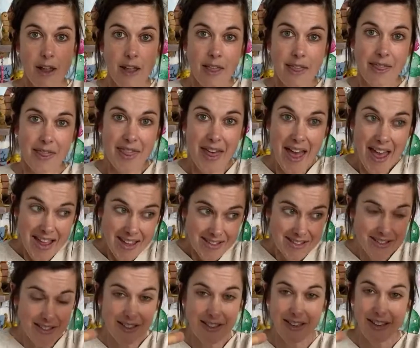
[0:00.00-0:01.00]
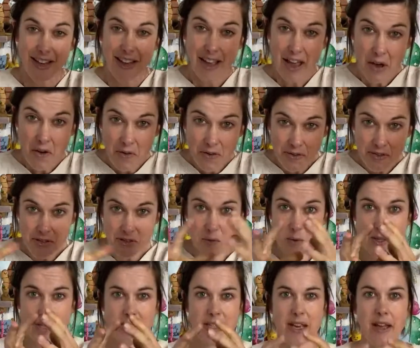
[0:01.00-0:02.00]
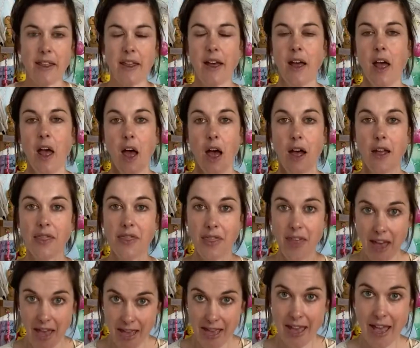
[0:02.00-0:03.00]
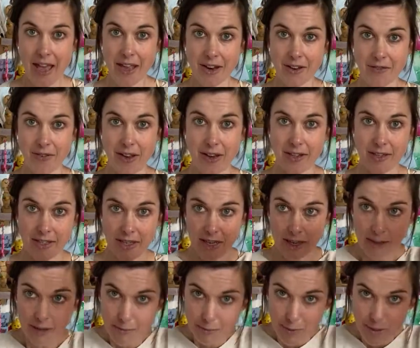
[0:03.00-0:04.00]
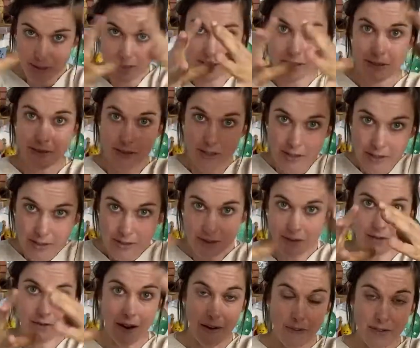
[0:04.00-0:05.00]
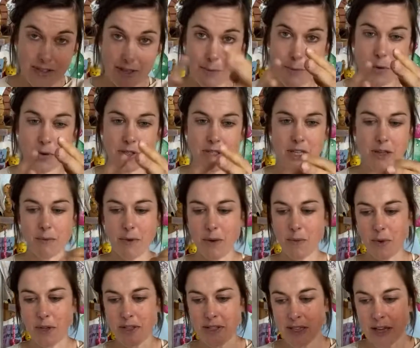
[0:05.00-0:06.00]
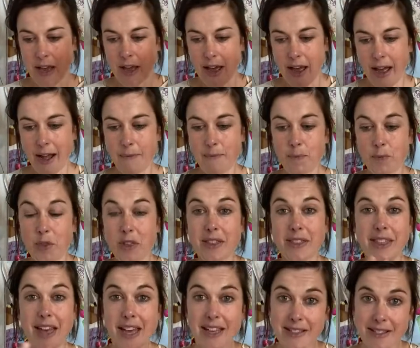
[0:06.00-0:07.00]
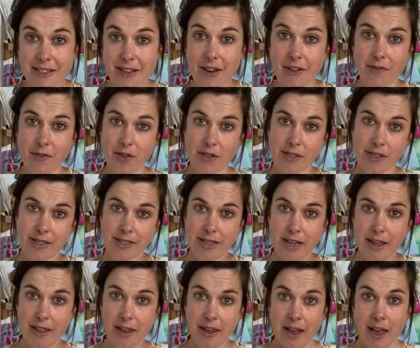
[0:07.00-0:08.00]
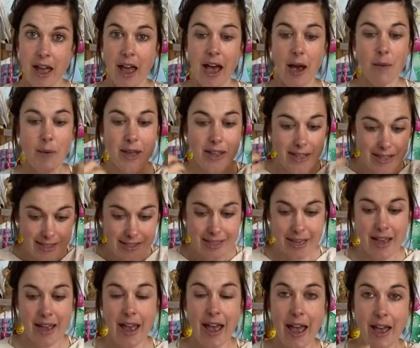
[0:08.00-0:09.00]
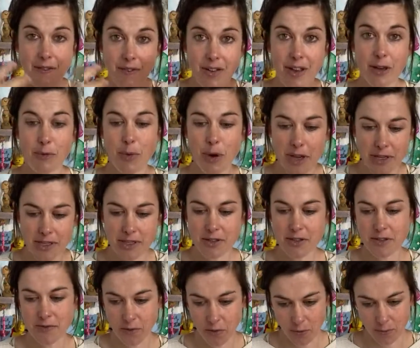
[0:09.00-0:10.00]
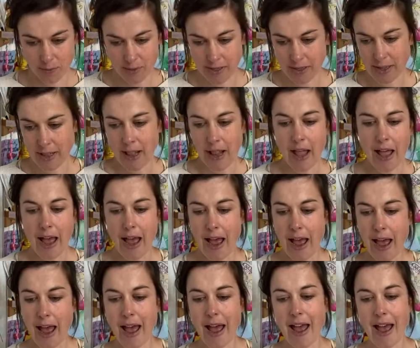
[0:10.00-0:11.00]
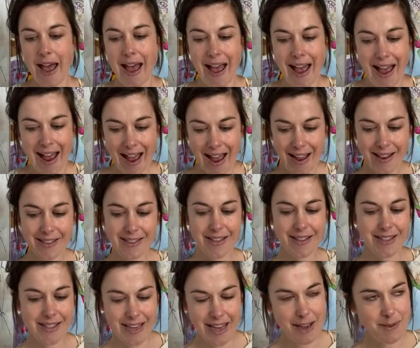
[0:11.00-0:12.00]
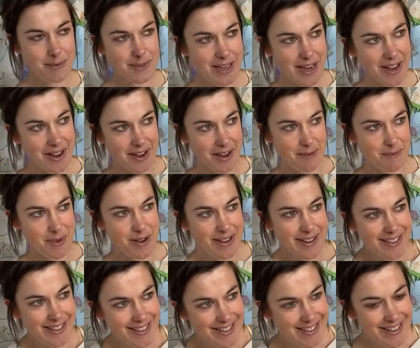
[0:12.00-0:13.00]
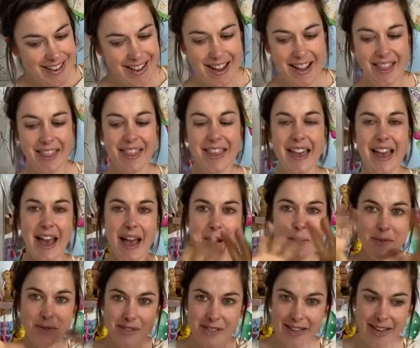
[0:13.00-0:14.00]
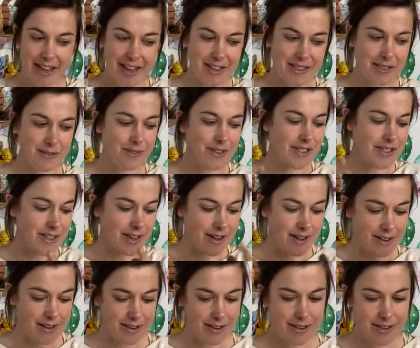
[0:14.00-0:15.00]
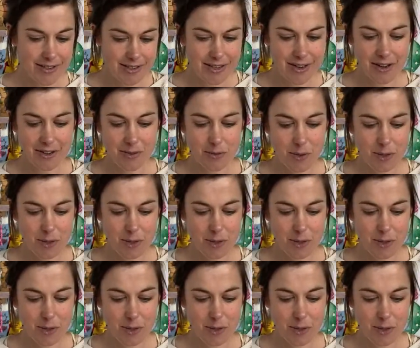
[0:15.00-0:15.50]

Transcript: They suddenly get all squished together and they get enough energy because of this gravity pushing them inwards, that they start fusing together and we get these heavier particles formed. At the same time, the outer layers of the star start to